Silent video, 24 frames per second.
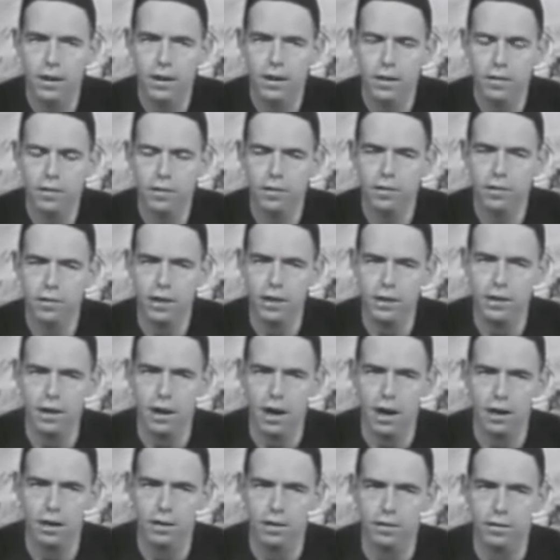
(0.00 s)
The sea
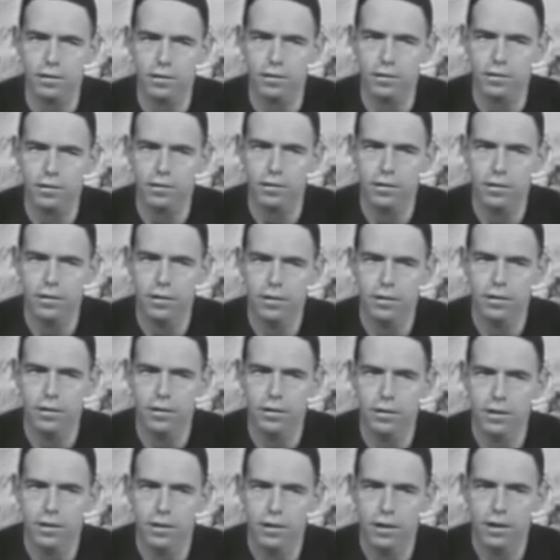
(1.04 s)
darkens.
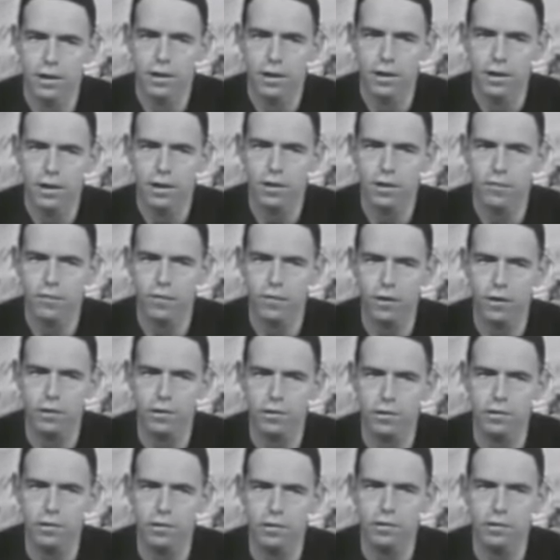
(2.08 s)
The
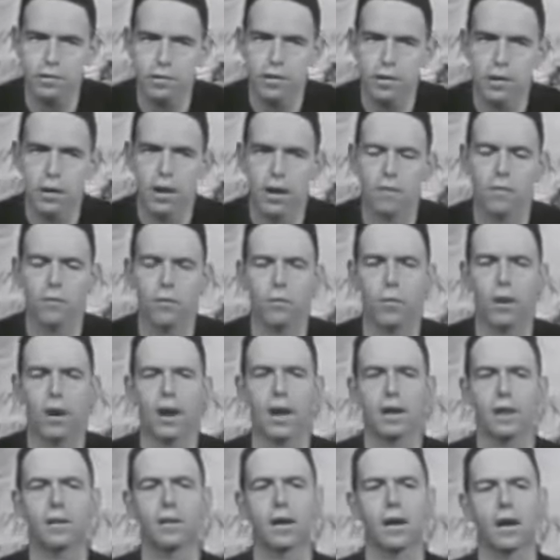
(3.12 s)
voices of the
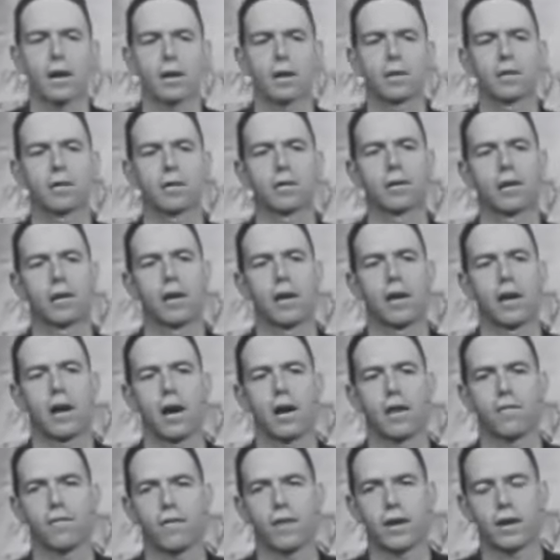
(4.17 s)
wild ducks are
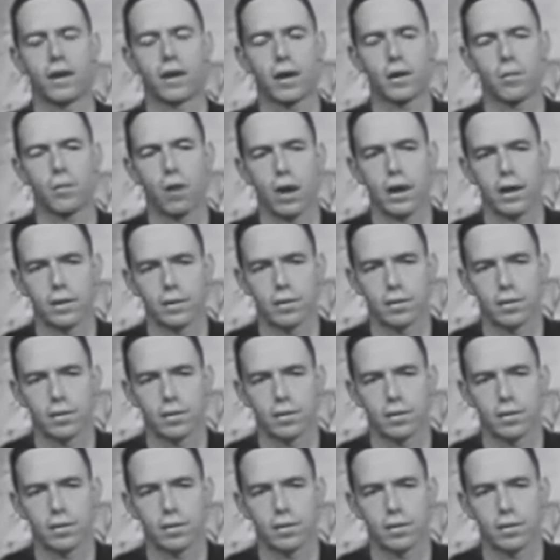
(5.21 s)
faintly white.